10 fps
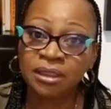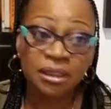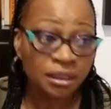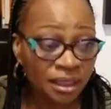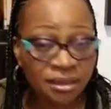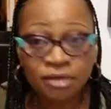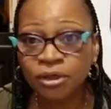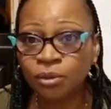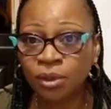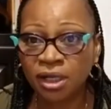in the real
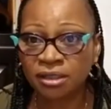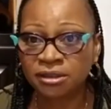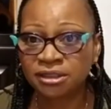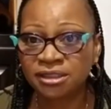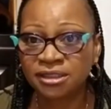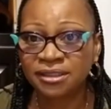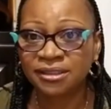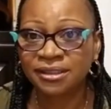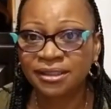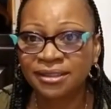world
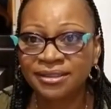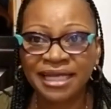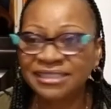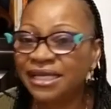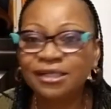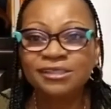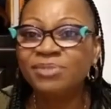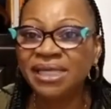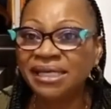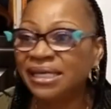that tells
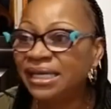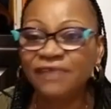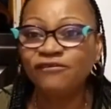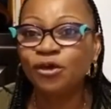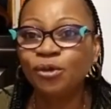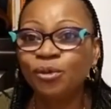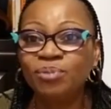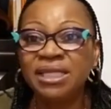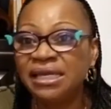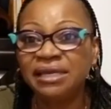me if you
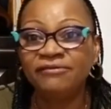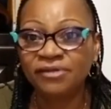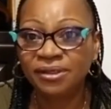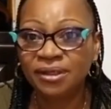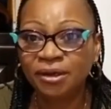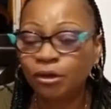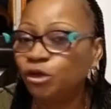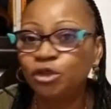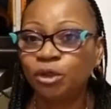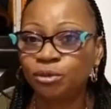believe or you
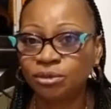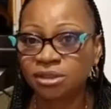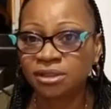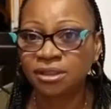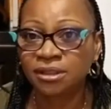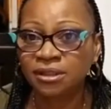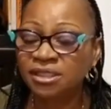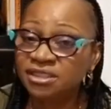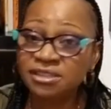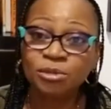don't.
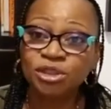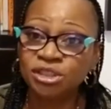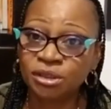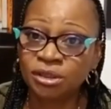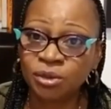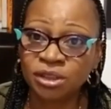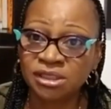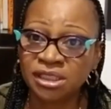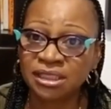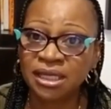This is Moji Solar
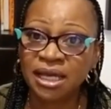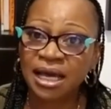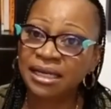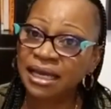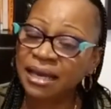Wilson, and I am